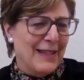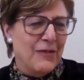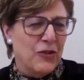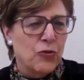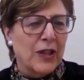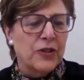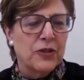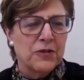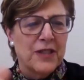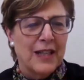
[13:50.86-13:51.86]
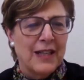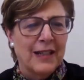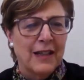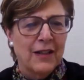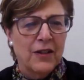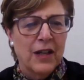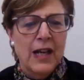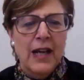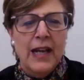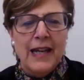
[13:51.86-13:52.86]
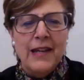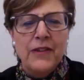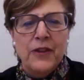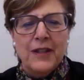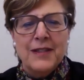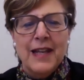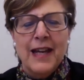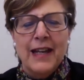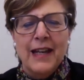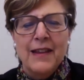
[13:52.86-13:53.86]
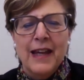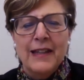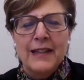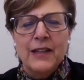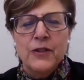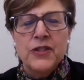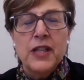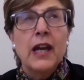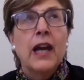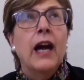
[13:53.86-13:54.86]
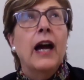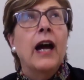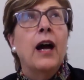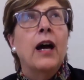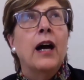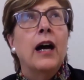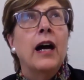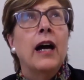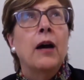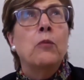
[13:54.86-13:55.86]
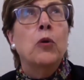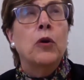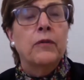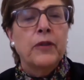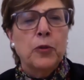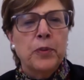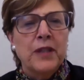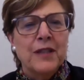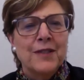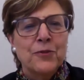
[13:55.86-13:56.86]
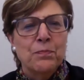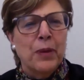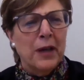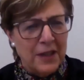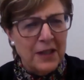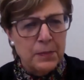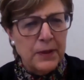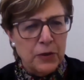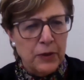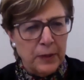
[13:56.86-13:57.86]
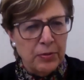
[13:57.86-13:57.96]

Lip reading: structures and in their ethos, that there's more of an openness to participatory